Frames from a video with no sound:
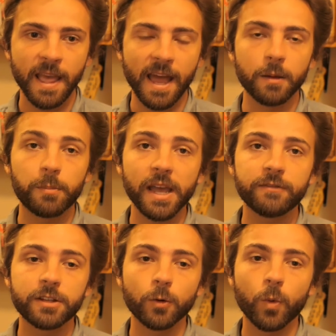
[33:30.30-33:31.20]
And it
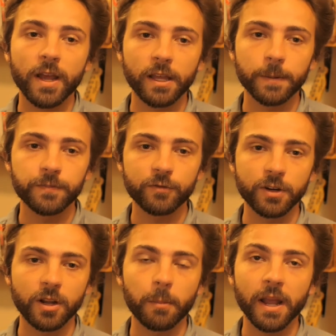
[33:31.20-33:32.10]
paved the way for
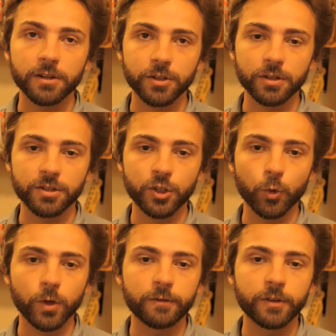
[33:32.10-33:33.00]
commanders to
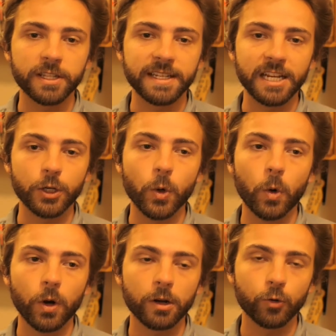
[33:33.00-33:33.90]
willfully
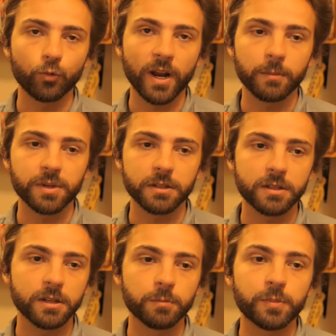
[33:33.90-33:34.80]
ignore
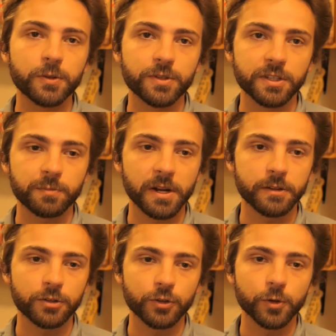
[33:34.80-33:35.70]
rampant abuses by
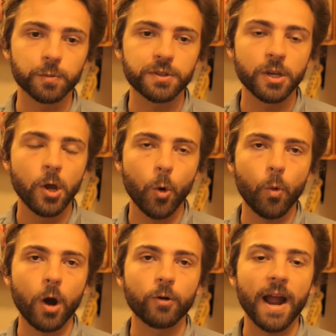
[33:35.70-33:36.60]
their troops
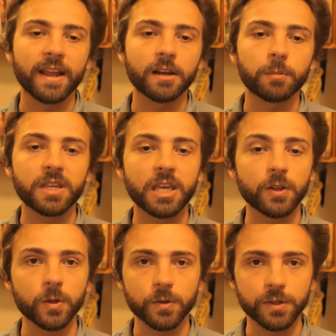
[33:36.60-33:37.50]
while racking up
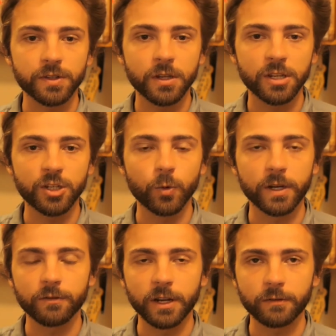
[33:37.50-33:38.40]
kills to
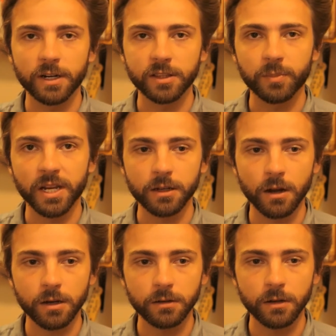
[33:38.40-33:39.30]
win favor at the
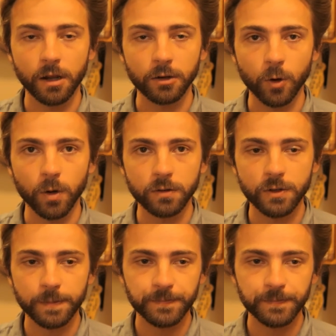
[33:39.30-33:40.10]
Pentagon," unquote.